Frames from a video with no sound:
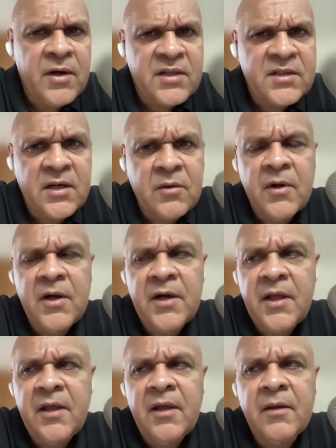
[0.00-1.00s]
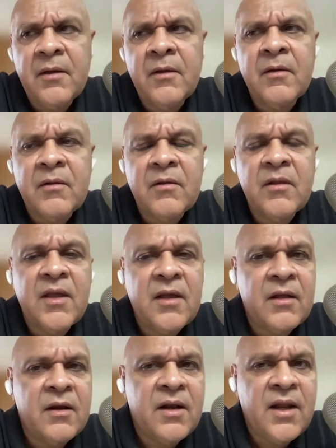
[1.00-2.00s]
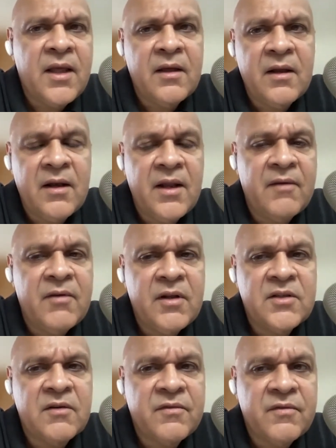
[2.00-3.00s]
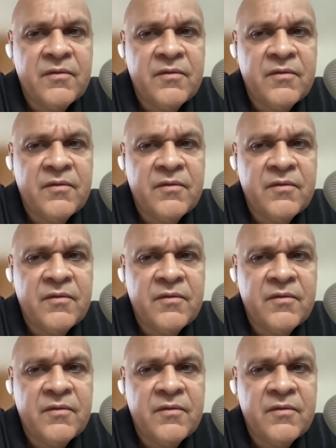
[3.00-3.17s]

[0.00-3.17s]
asset quality. their levels of